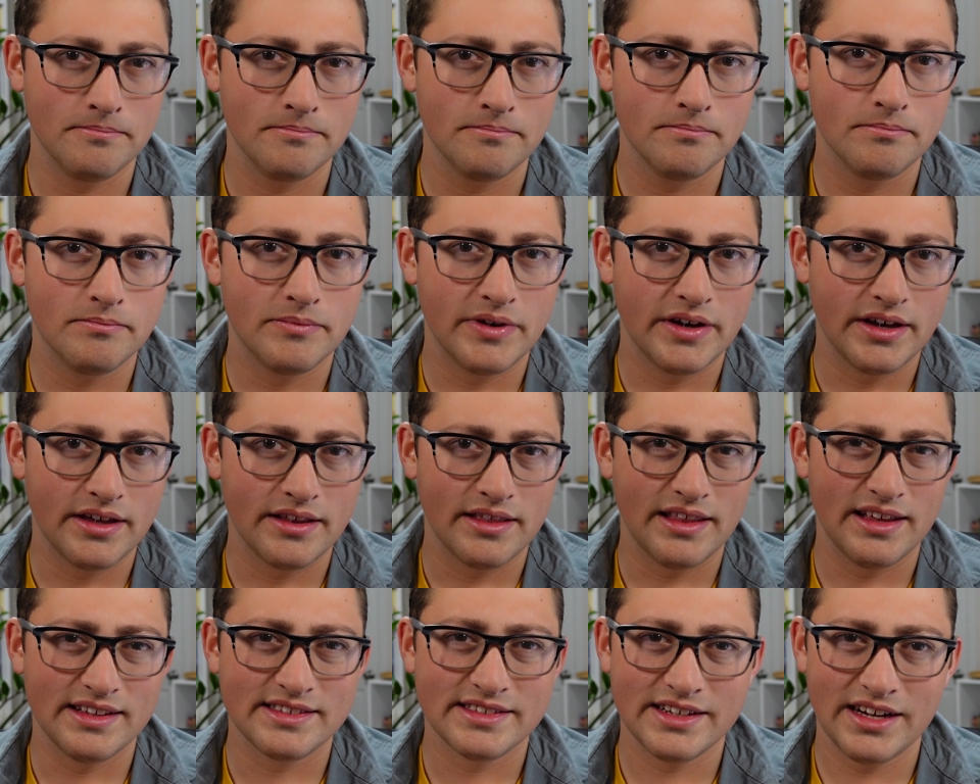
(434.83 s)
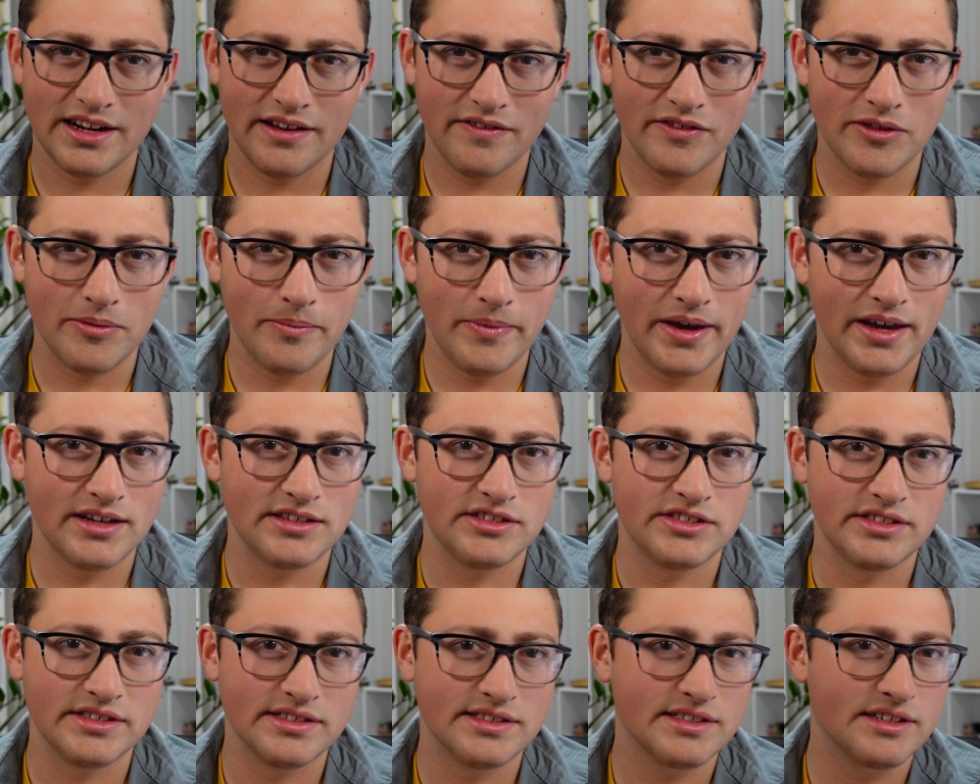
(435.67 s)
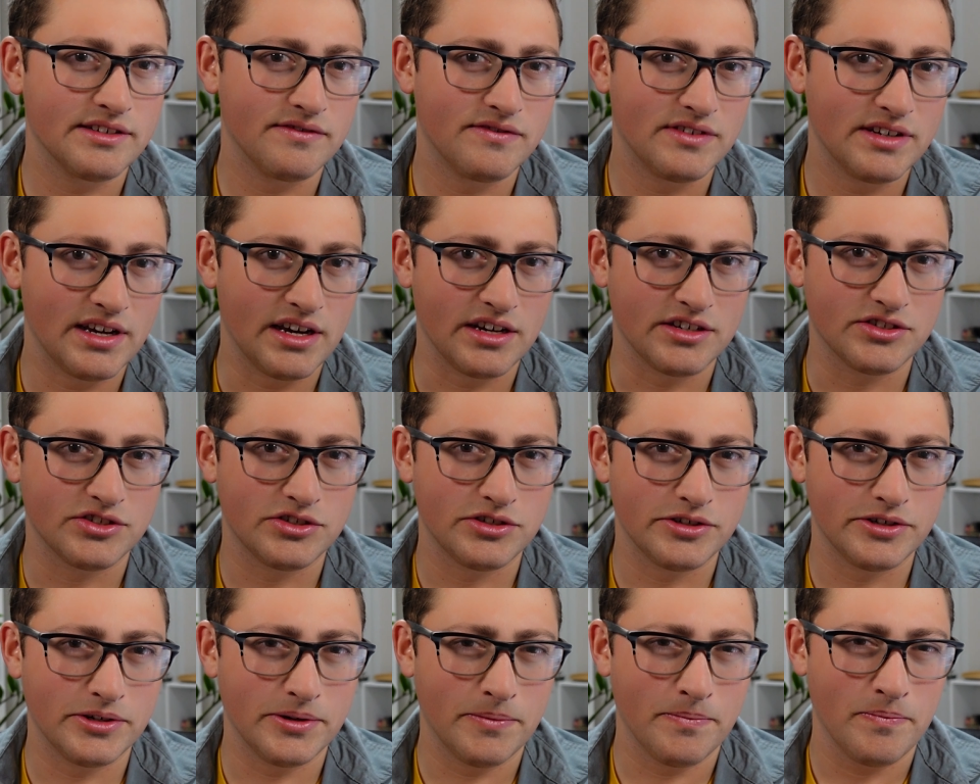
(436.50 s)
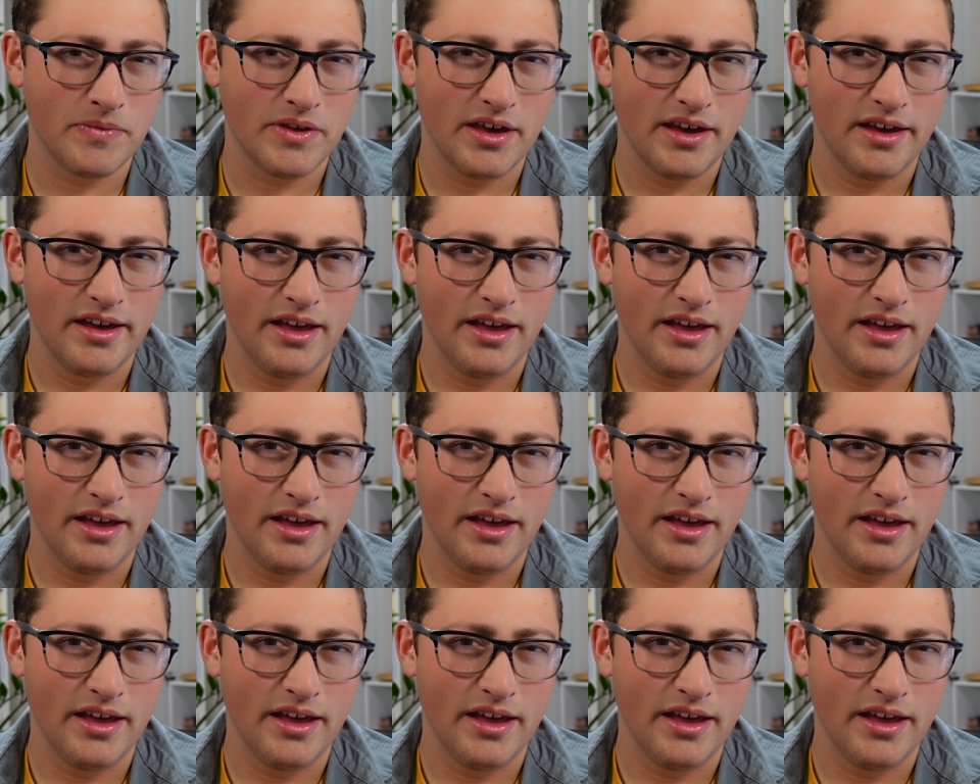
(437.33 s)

But that's kind of the main gist of texture.